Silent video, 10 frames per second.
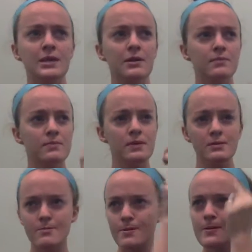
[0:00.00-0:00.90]
being out of
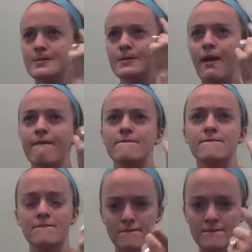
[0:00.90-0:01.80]
the office and in the
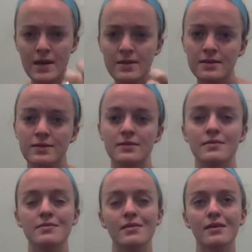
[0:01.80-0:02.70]
courtroom whenever I
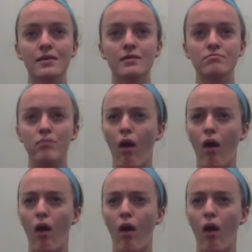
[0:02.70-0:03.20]
get the chance.